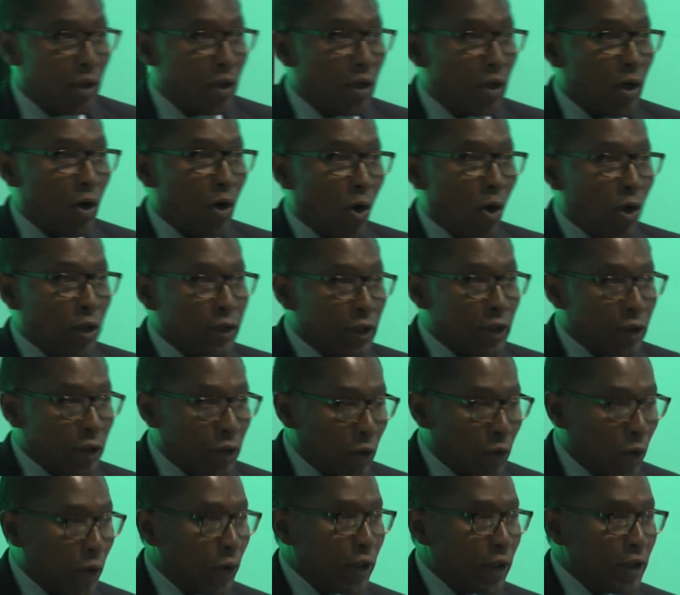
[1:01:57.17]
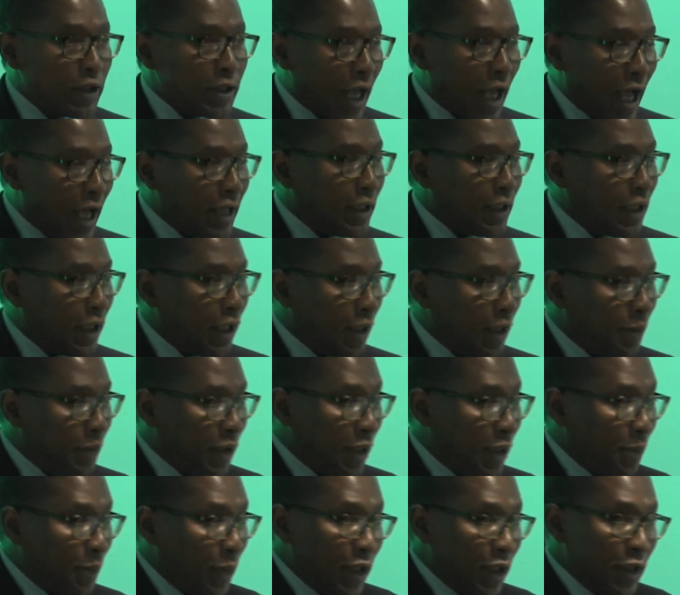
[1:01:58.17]
call to donors and the
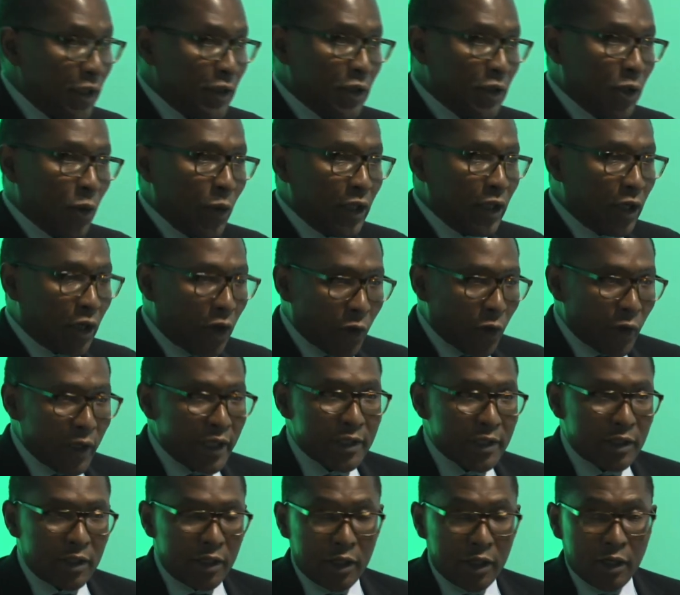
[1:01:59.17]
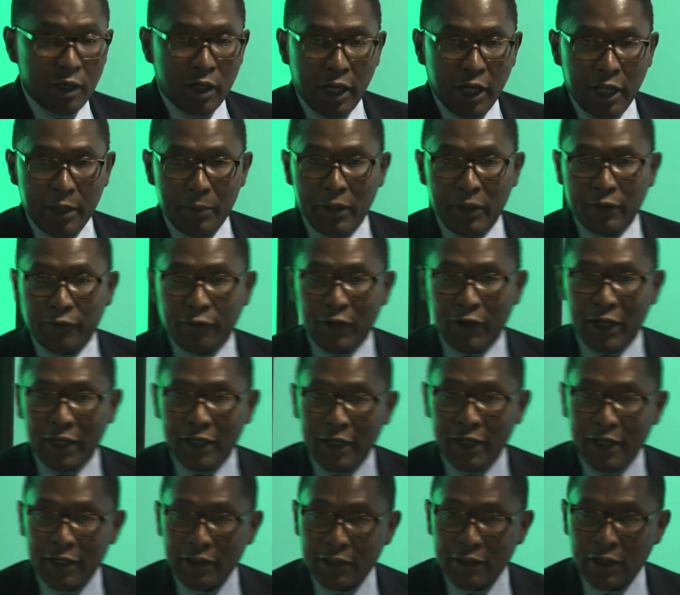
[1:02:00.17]
MDBs to increase their climate
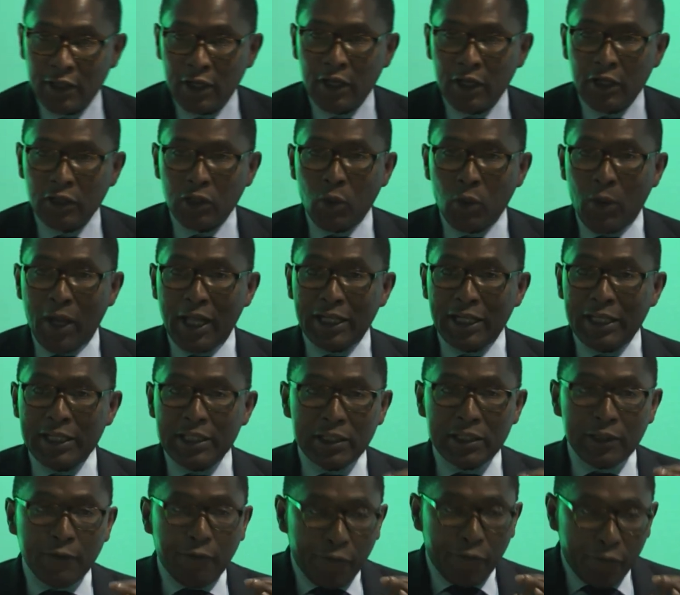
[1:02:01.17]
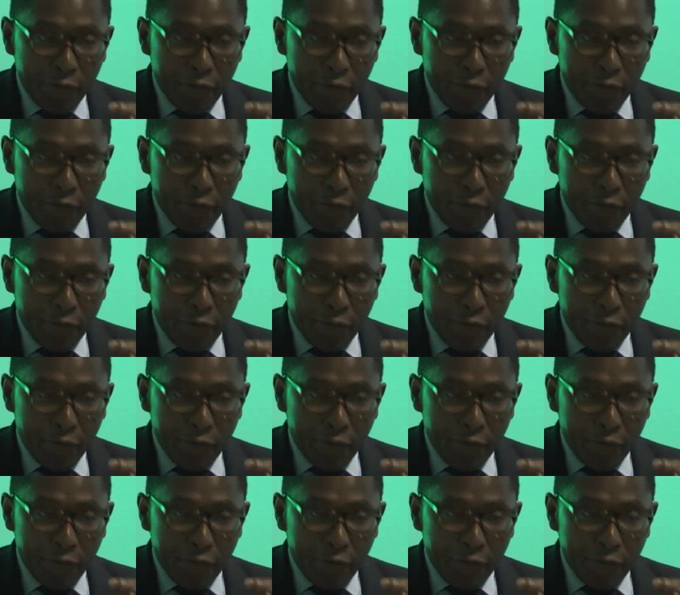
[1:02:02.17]
finance to at least